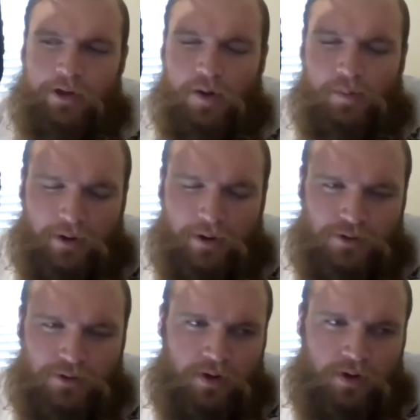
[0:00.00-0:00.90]
hope I don't
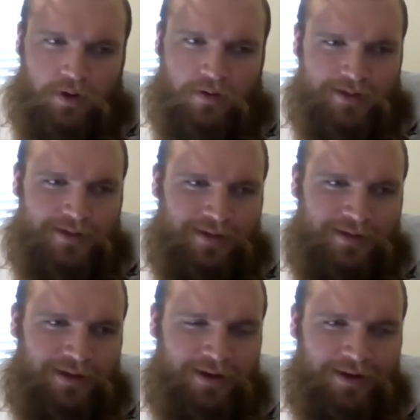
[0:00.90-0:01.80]
jump off
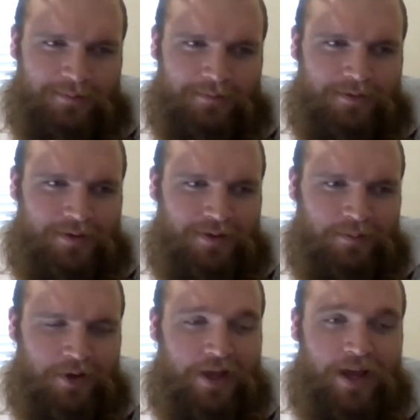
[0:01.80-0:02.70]
sides. But
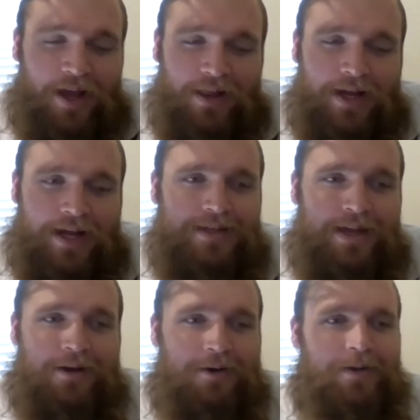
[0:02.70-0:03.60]
yeah, like I
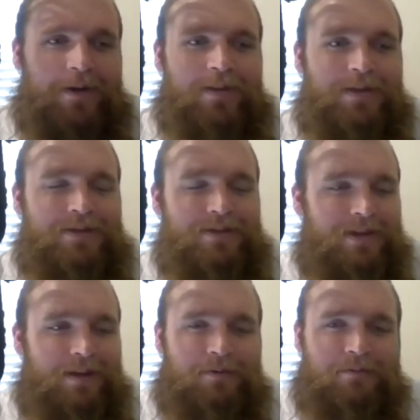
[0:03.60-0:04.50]
said earlier, this is
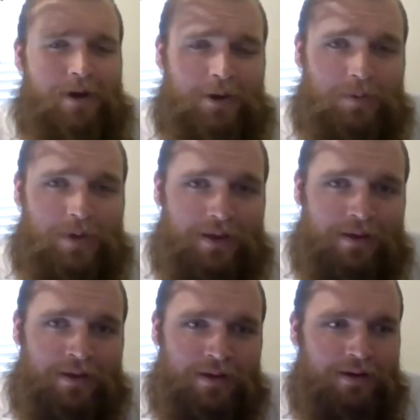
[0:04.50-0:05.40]
going to be very unique.
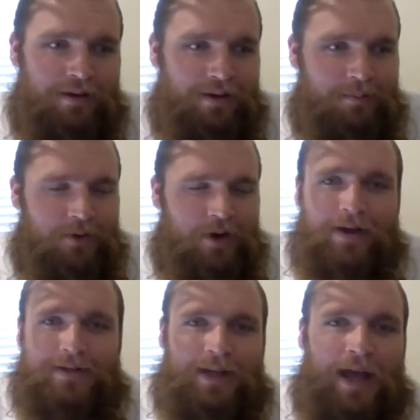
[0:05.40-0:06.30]
Probably
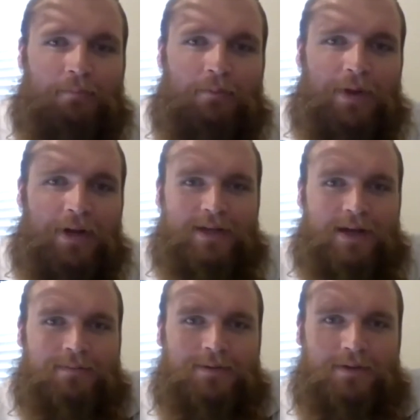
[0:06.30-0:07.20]
hasn't happened many
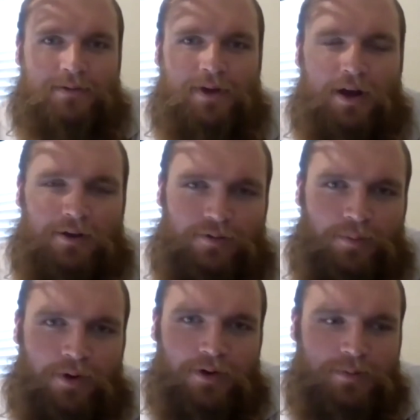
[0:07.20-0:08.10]
times in college
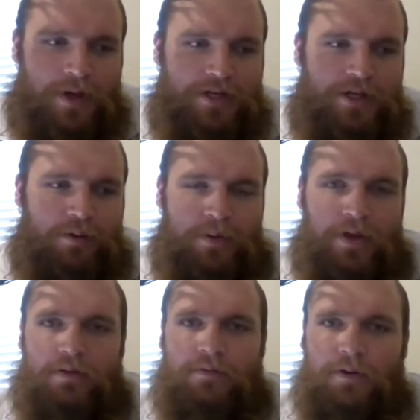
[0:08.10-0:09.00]
football, especially with
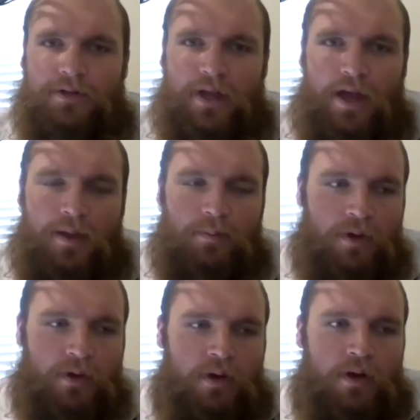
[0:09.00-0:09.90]
being the first game.
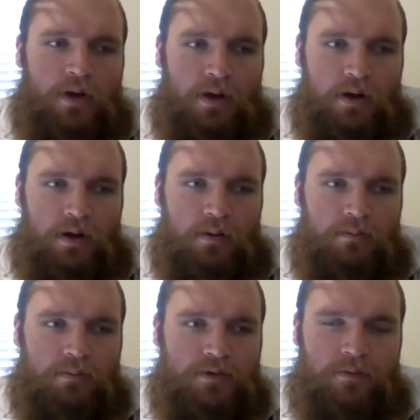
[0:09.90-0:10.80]

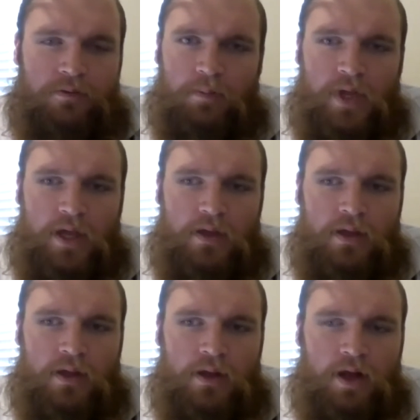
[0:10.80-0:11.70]
So for me,
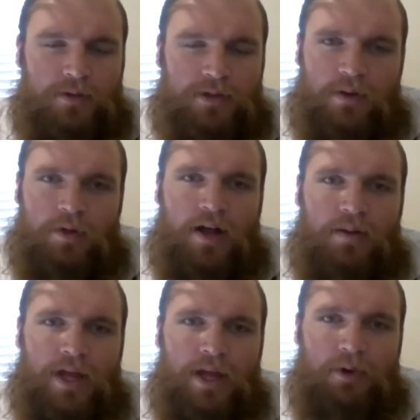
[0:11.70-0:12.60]
I'm just going to block
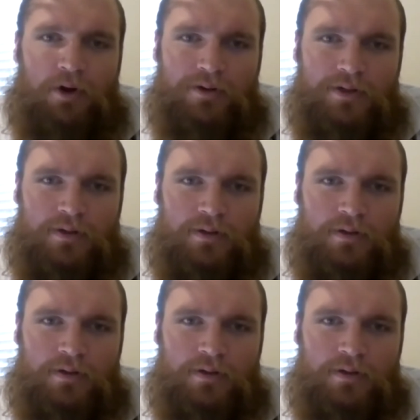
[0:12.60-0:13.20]
them like birds.